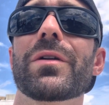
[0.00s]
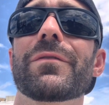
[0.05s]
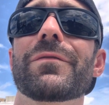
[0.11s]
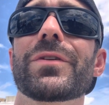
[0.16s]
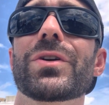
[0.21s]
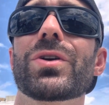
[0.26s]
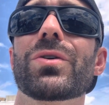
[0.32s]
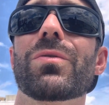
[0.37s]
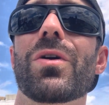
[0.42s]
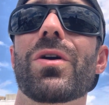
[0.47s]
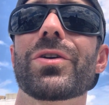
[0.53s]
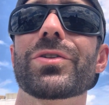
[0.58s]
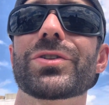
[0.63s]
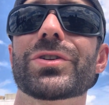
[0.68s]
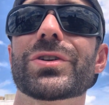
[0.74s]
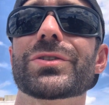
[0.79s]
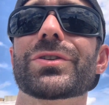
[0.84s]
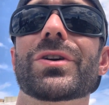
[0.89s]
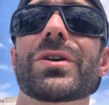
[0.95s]
of view on
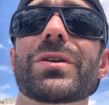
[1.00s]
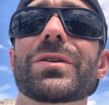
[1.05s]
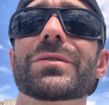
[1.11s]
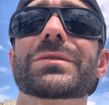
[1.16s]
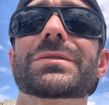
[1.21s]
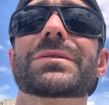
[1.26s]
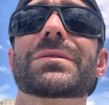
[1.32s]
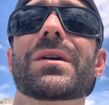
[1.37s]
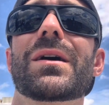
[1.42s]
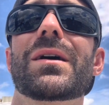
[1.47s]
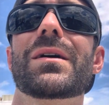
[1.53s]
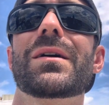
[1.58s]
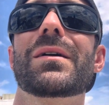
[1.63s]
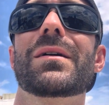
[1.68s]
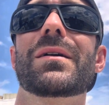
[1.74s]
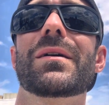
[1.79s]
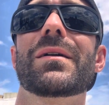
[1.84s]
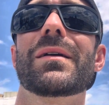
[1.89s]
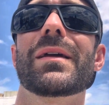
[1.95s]
your dogs,
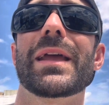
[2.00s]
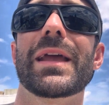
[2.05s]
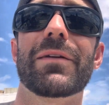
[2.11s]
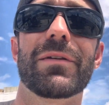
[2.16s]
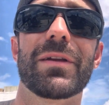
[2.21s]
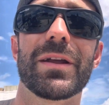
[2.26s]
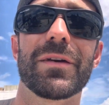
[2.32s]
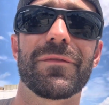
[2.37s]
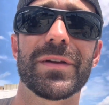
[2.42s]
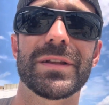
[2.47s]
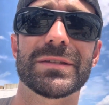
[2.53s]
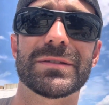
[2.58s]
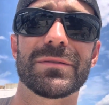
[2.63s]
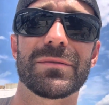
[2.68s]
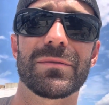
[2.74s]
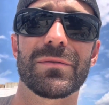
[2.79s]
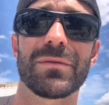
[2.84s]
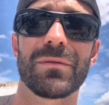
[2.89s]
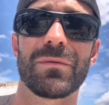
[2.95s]
even if it's
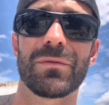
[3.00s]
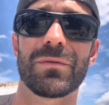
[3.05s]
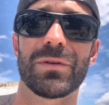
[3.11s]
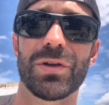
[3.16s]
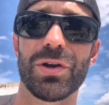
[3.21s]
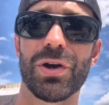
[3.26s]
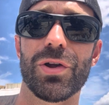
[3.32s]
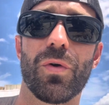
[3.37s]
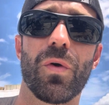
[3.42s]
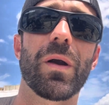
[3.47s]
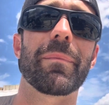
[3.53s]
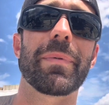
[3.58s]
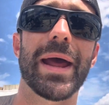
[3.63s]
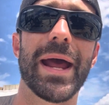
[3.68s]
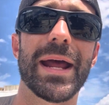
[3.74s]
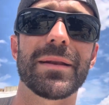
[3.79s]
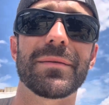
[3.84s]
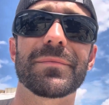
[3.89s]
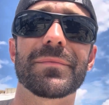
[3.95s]
good or
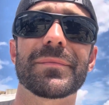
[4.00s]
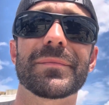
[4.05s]
bad.